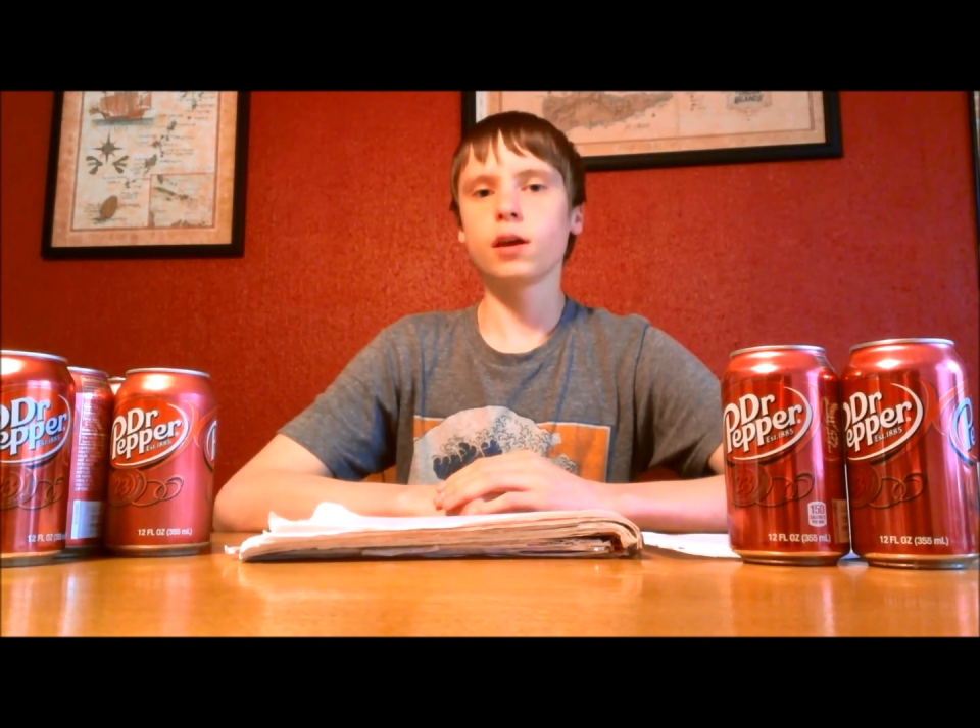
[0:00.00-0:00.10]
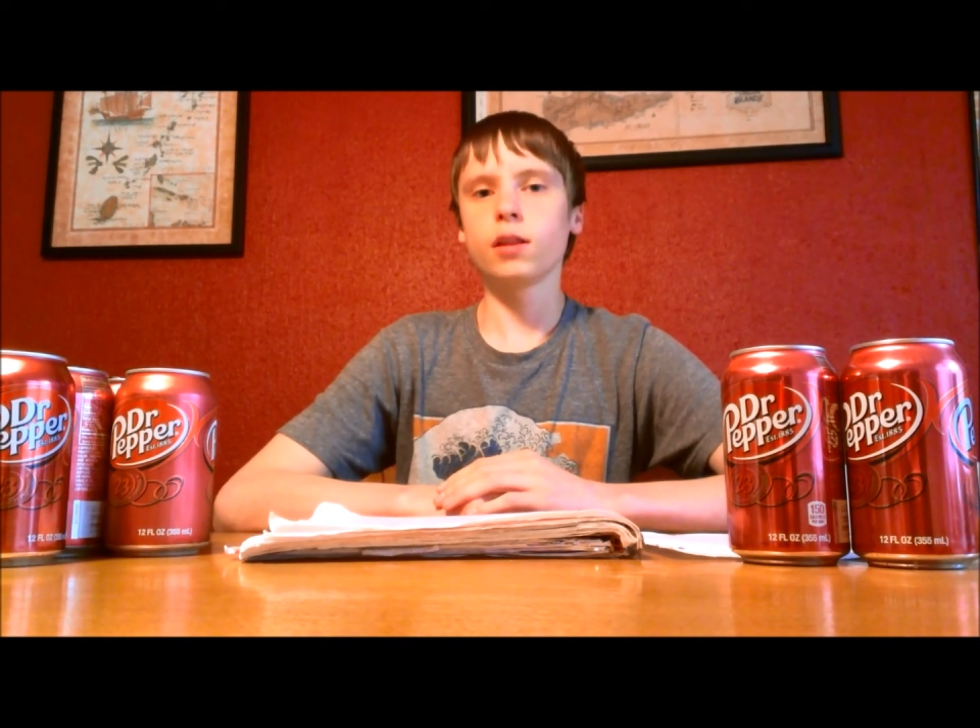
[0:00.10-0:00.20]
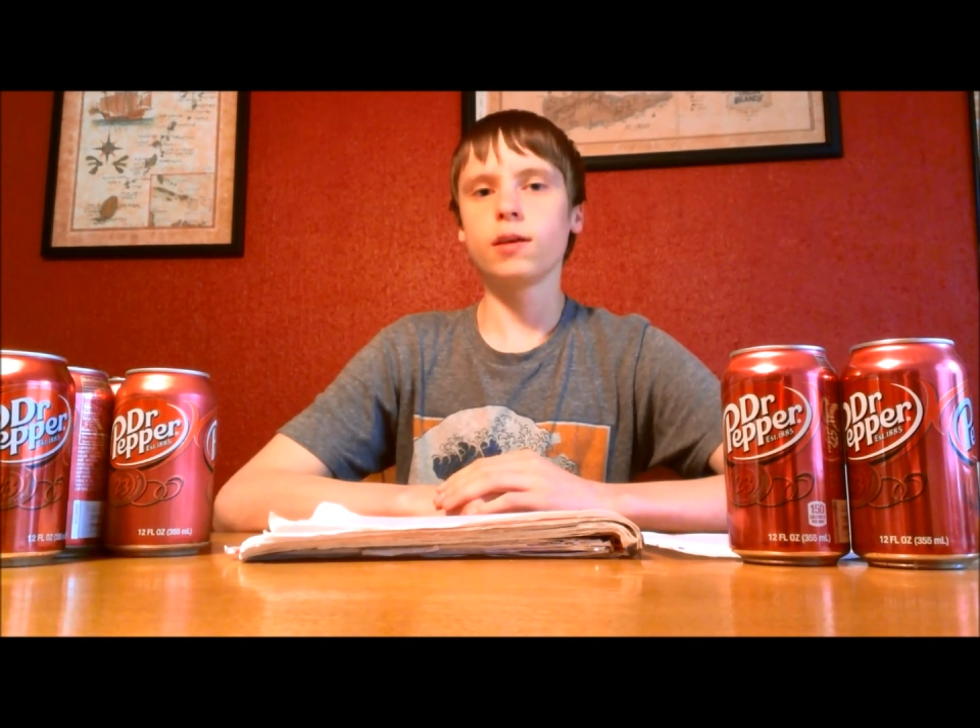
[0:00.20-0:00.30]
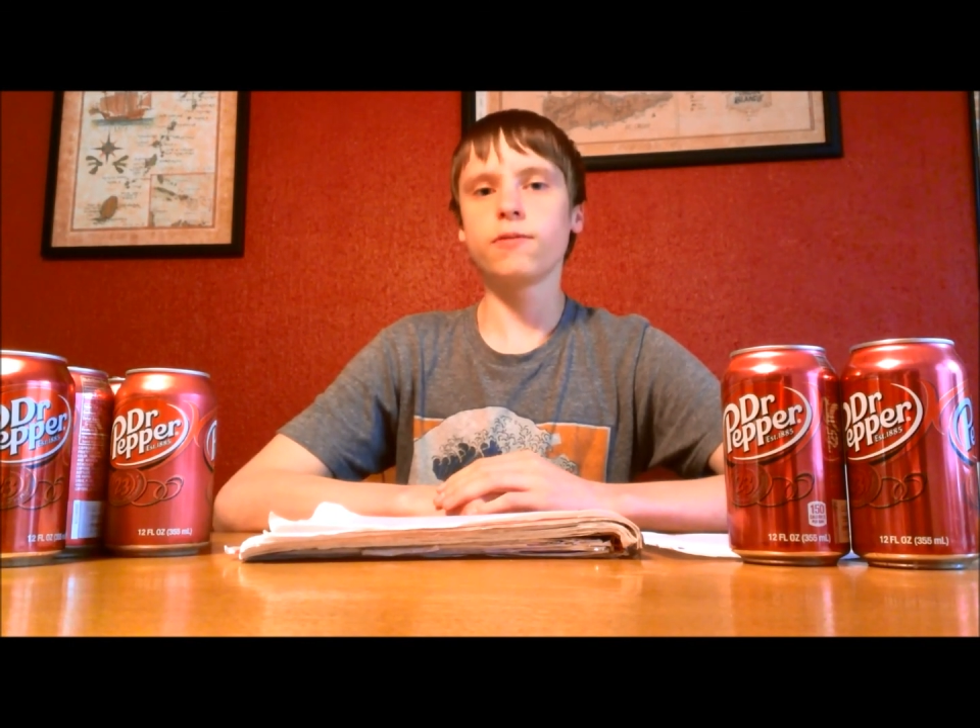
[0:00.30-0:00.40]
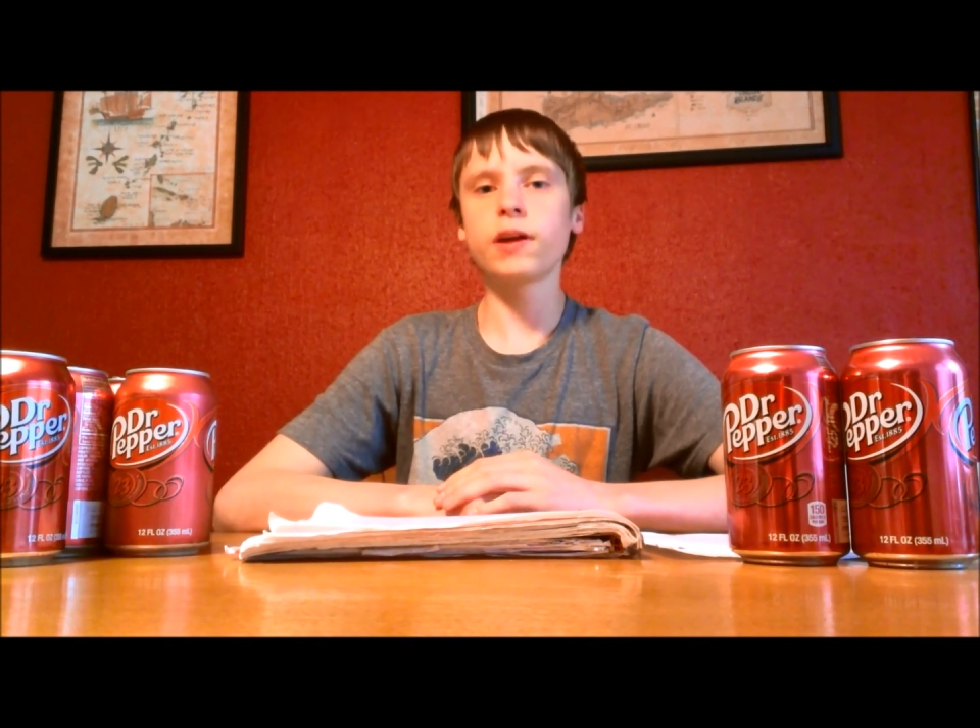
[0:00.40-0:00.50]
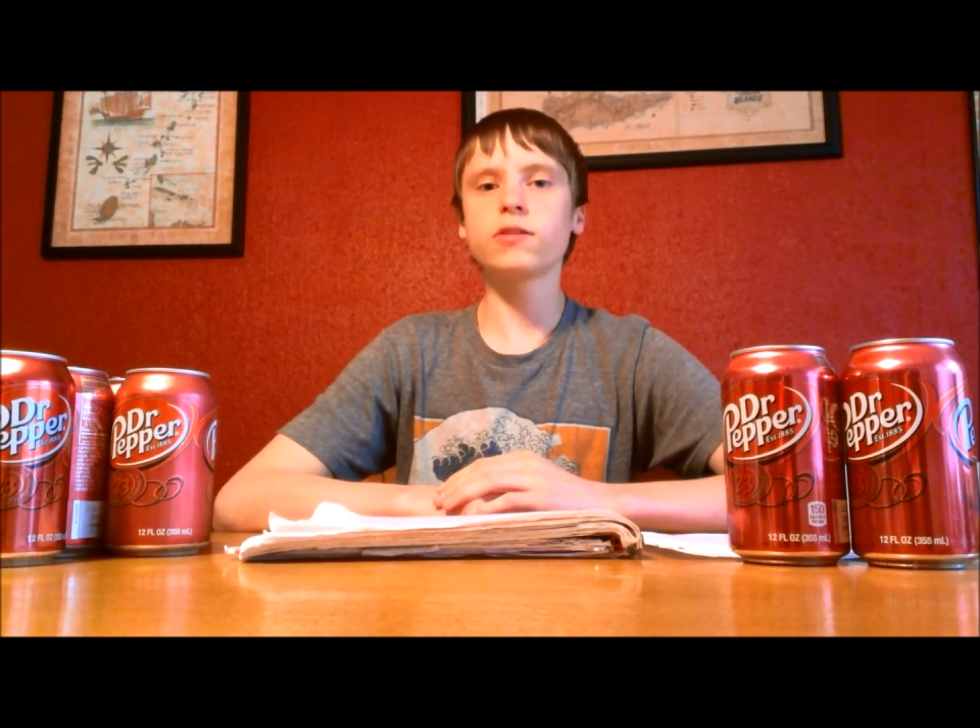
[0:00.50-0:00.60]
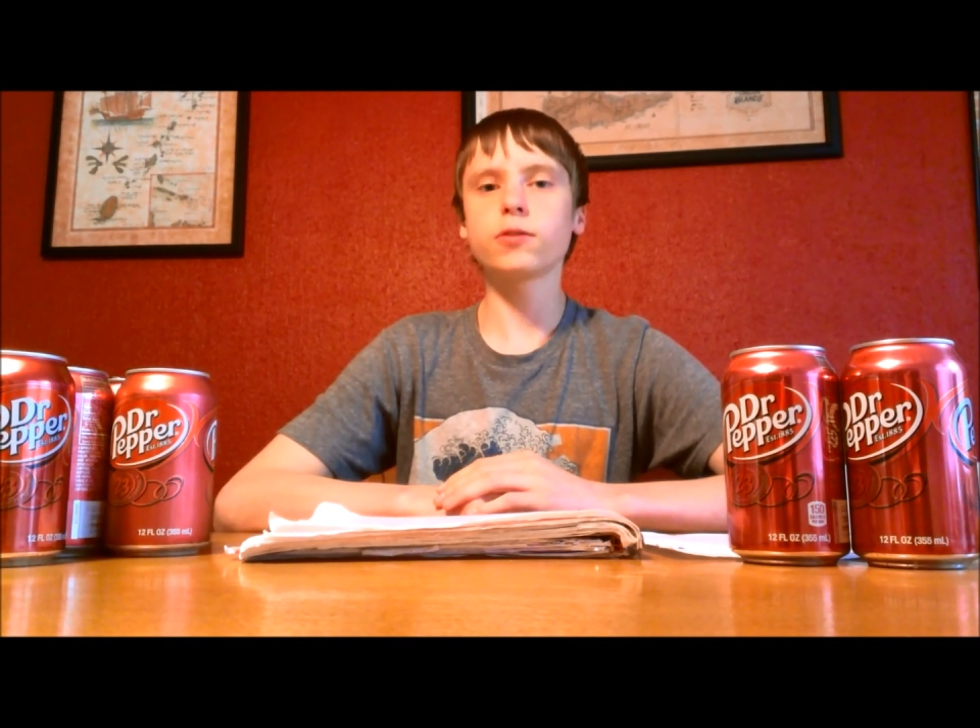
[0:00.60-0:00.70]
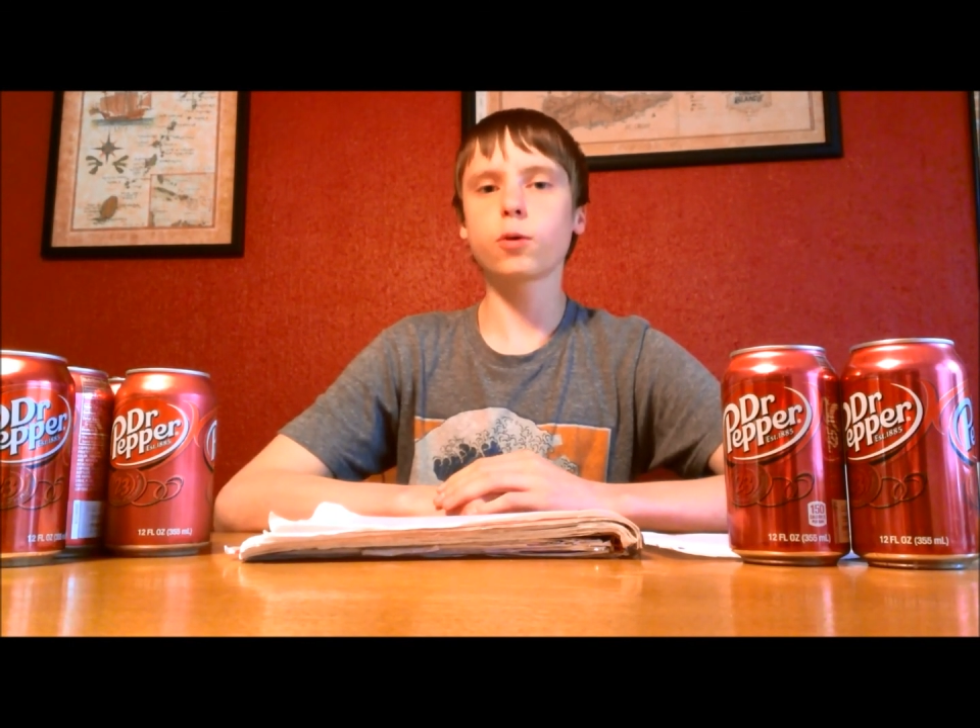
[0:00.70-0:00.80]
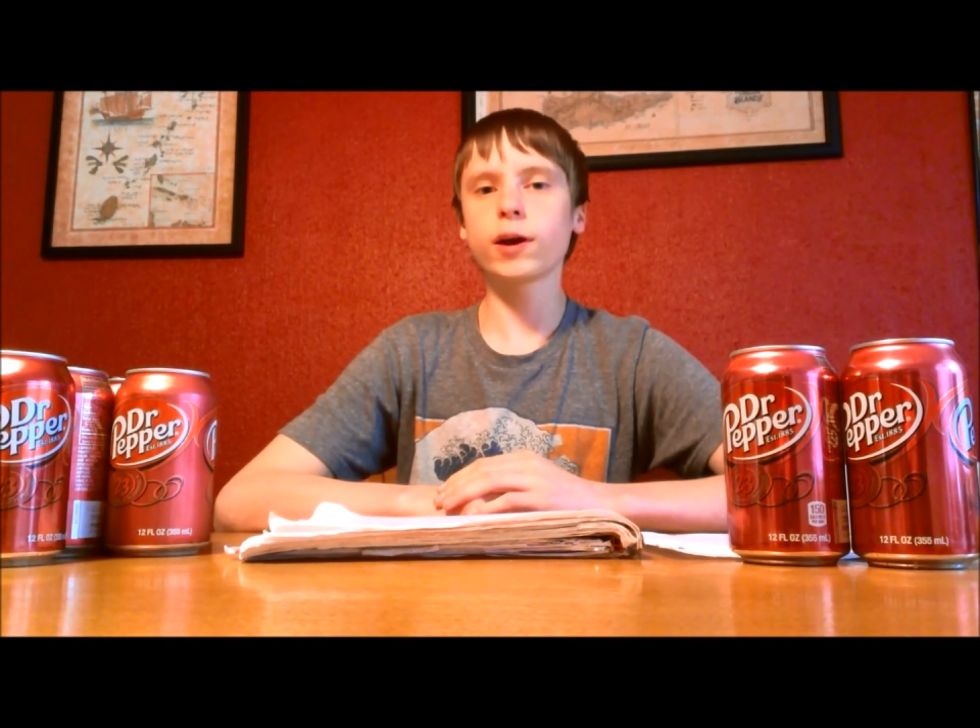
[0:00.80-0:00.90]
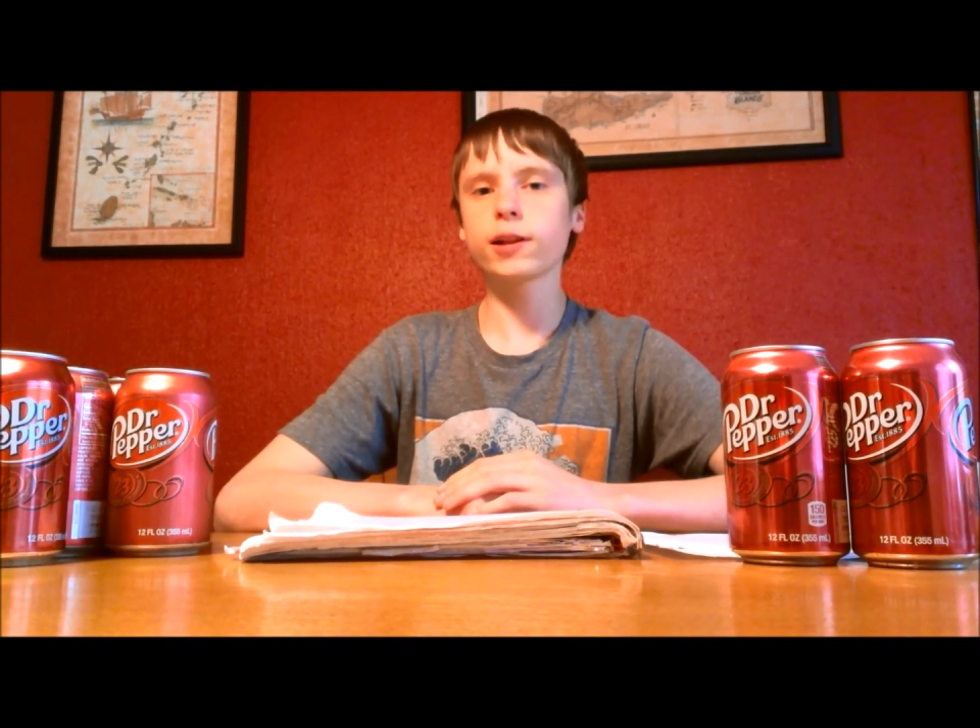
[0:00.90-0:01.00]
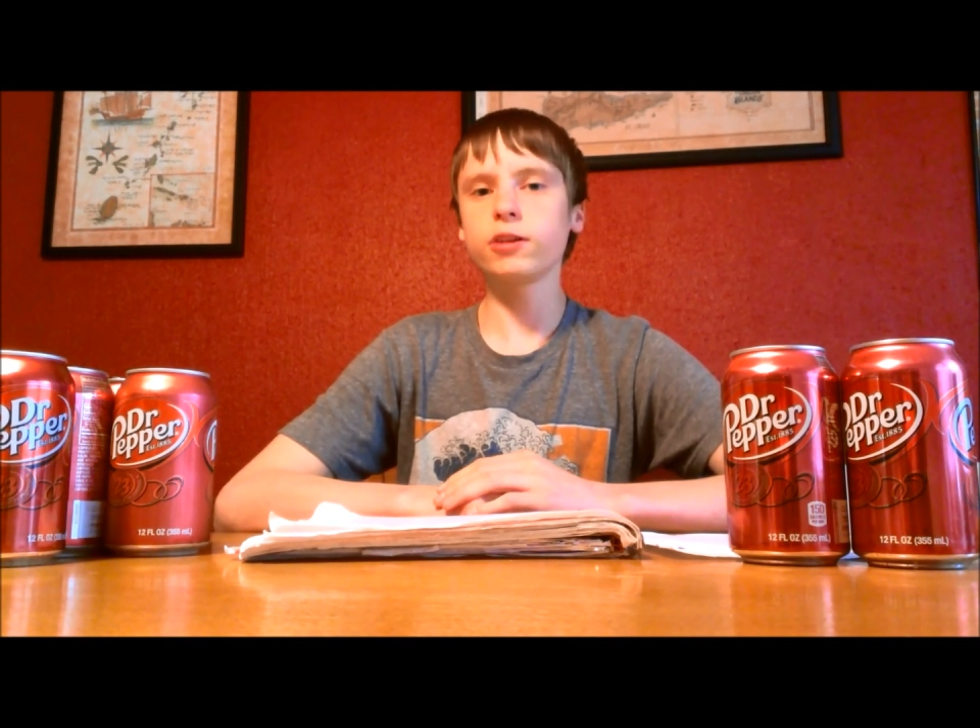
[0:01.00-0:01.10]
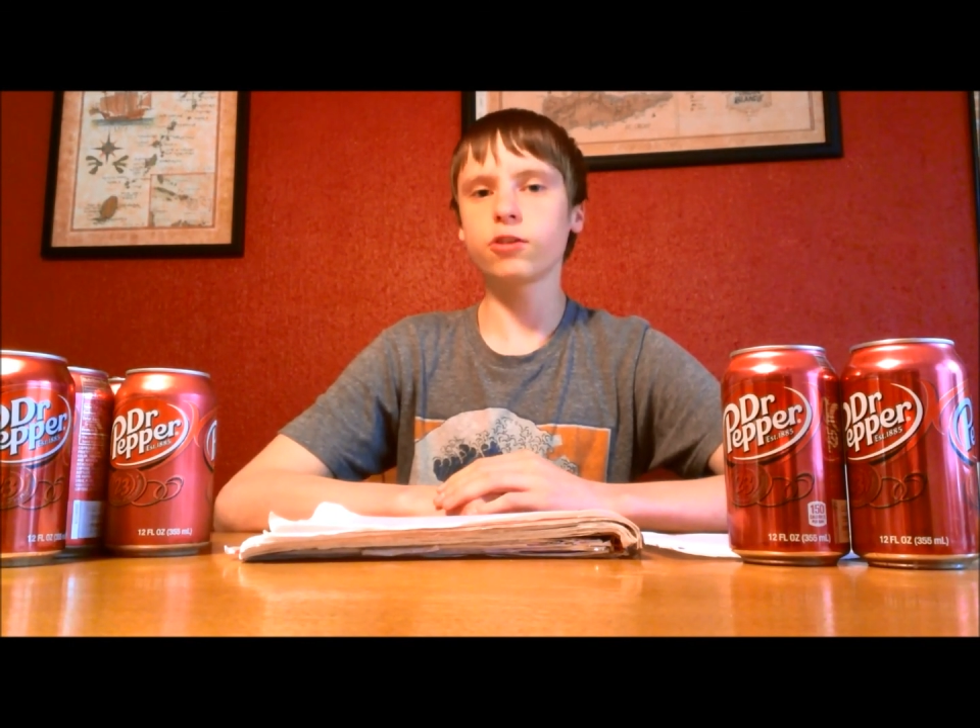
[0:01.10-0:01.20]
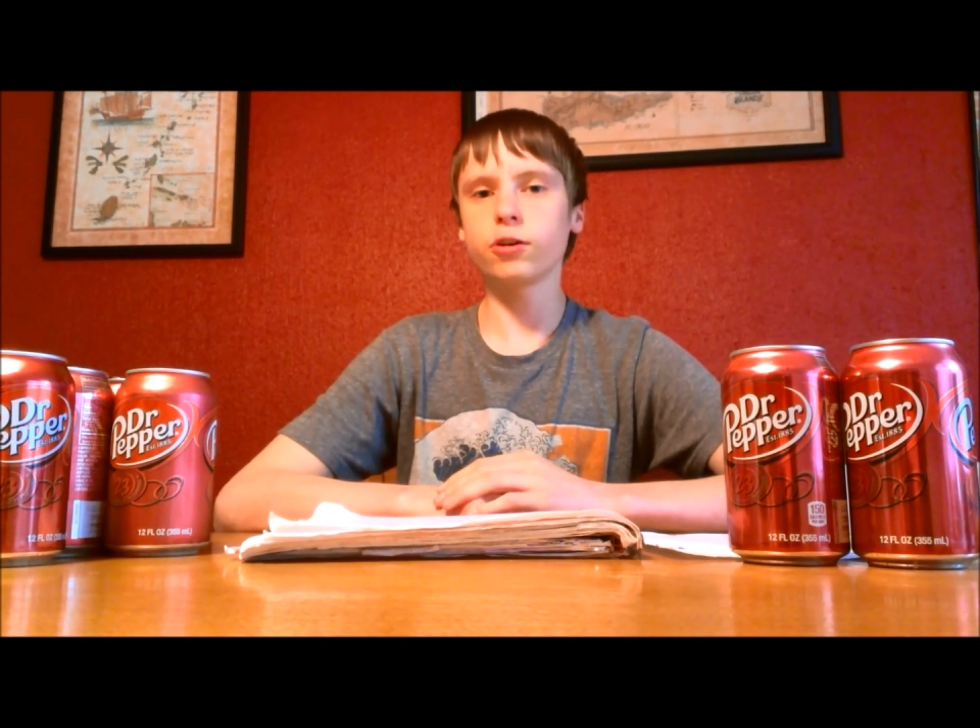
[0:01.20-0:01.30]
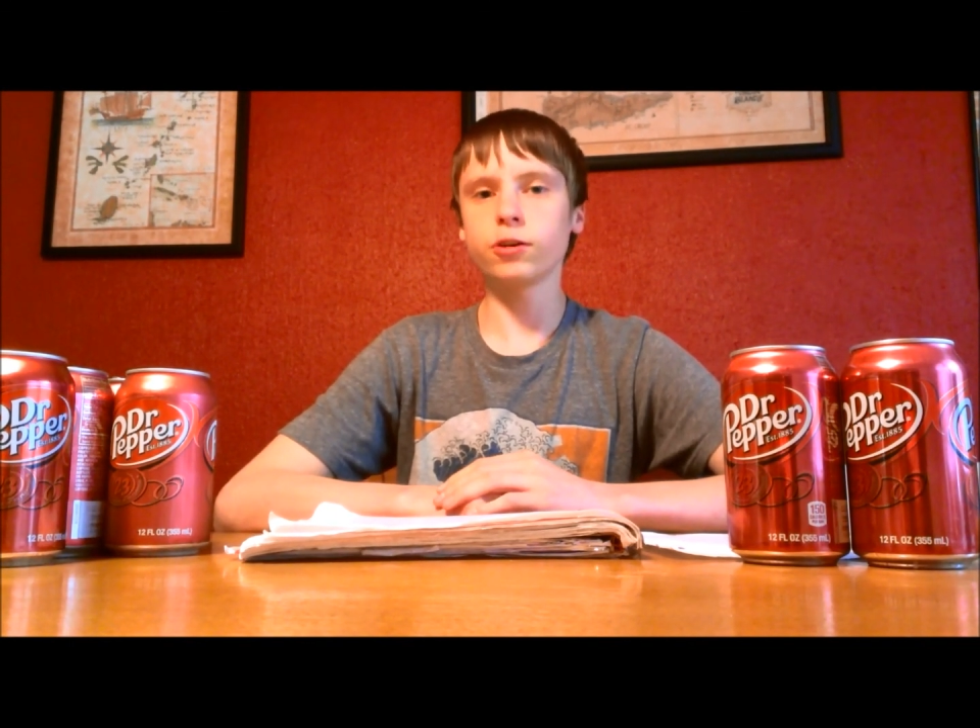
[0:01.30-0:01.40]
The offensive quickly turned